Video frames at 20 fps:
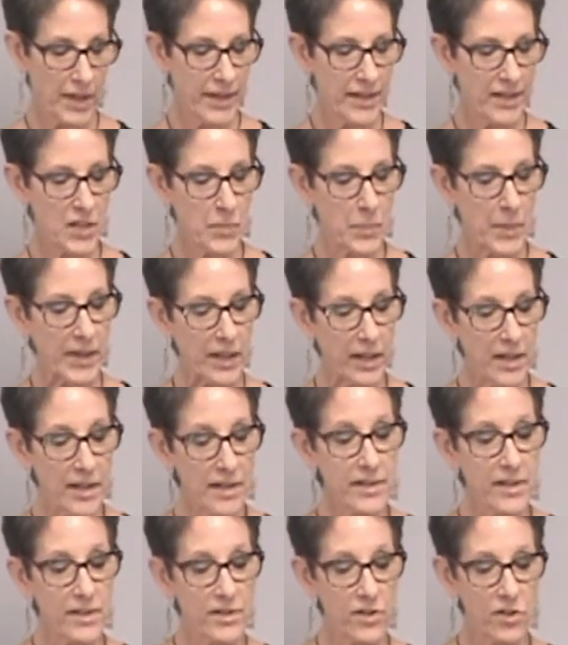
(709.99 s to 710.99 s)
It is
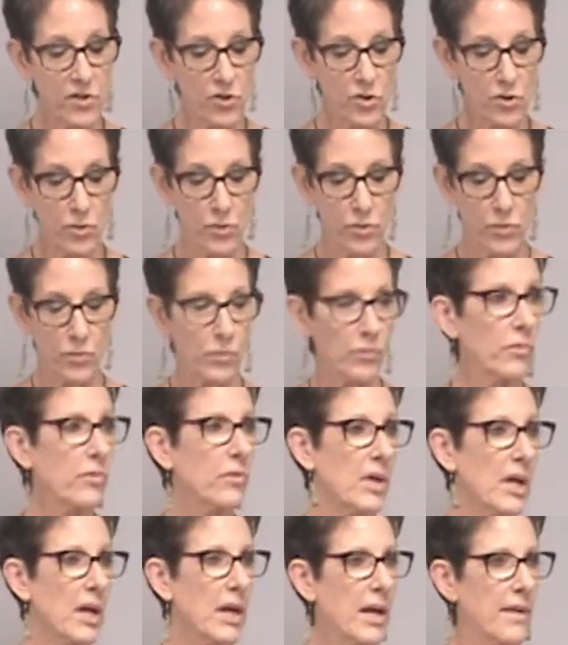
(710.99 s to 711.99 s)
because this is
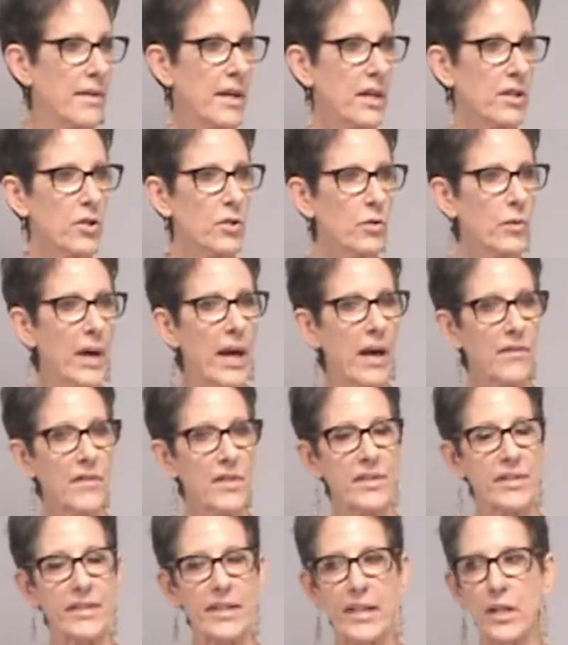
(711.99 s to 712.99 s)
true that you
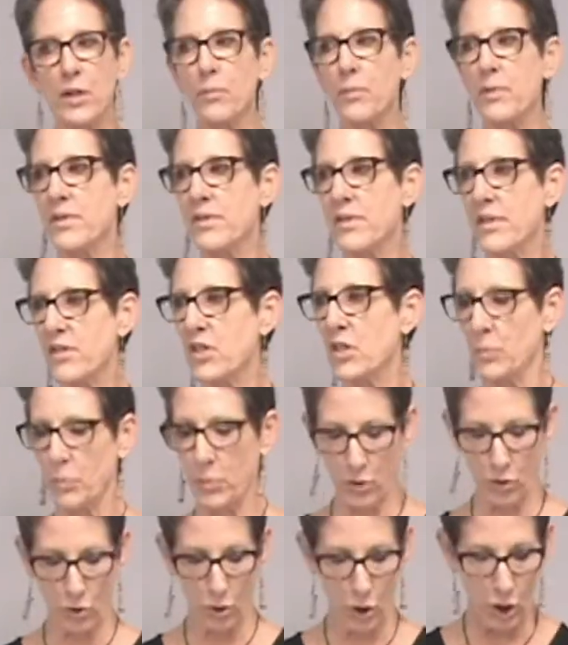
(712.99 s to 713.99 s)
have these
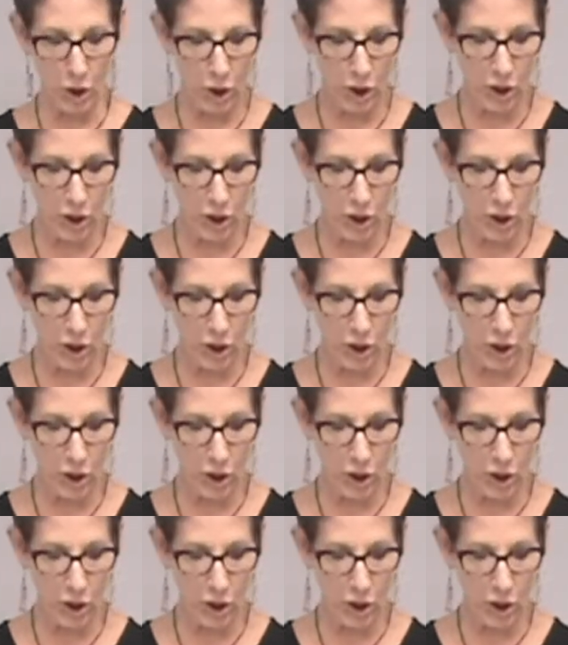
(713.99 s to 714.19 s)
irresistible